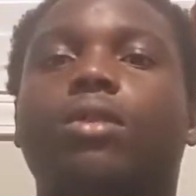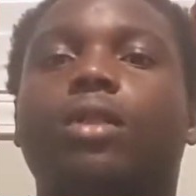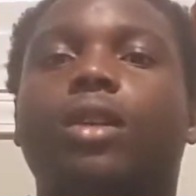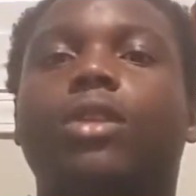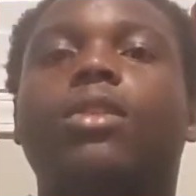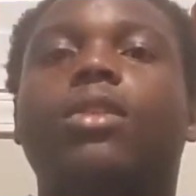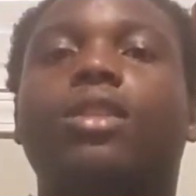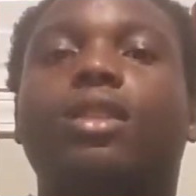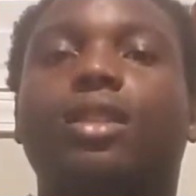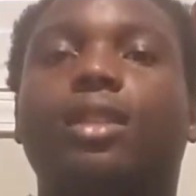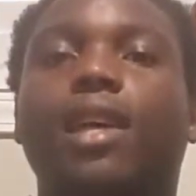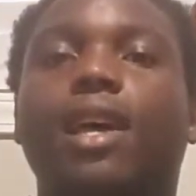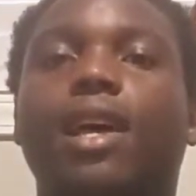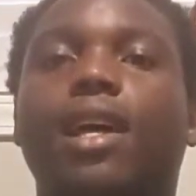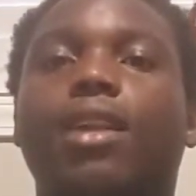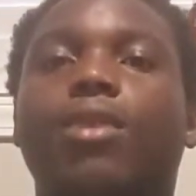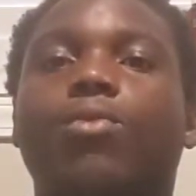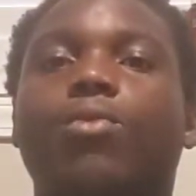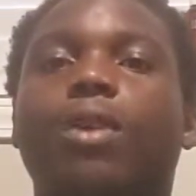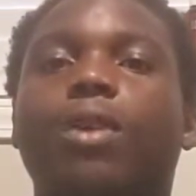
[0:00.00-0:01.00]
That's a
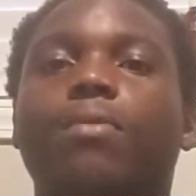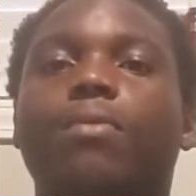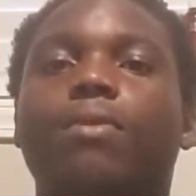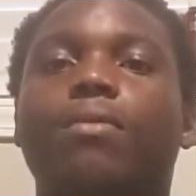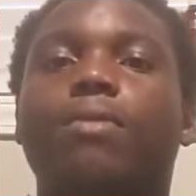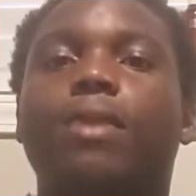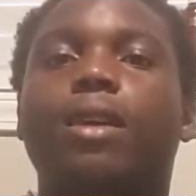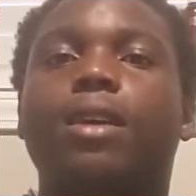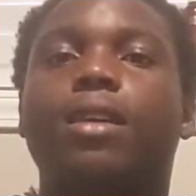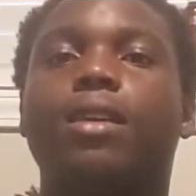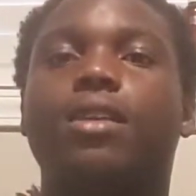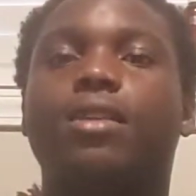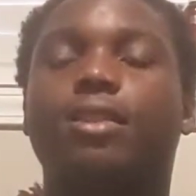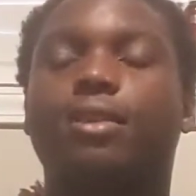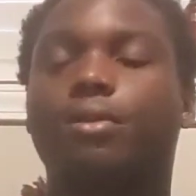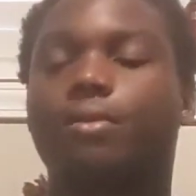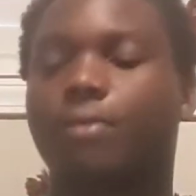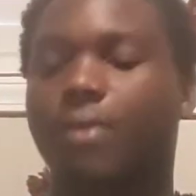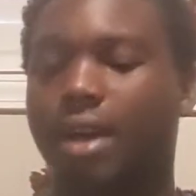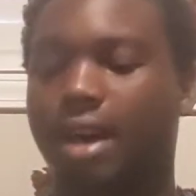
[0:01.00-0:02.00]
silent weapon, man.
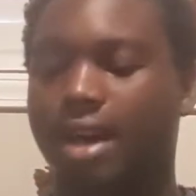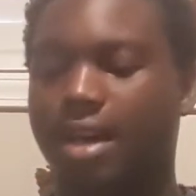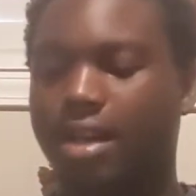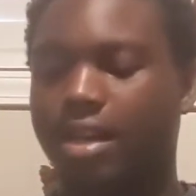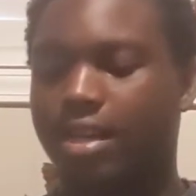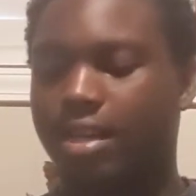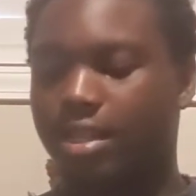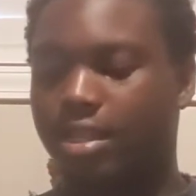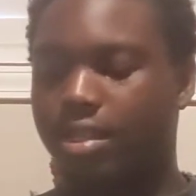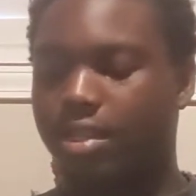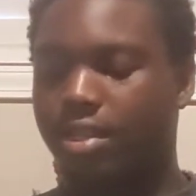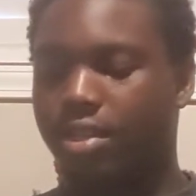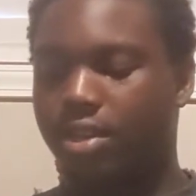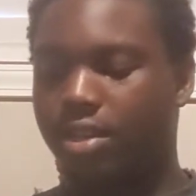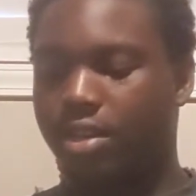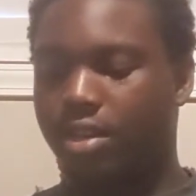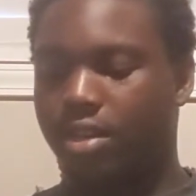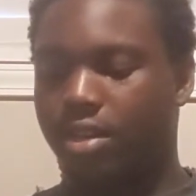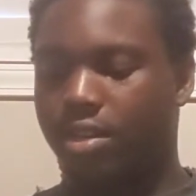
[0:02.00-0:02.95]
So why is the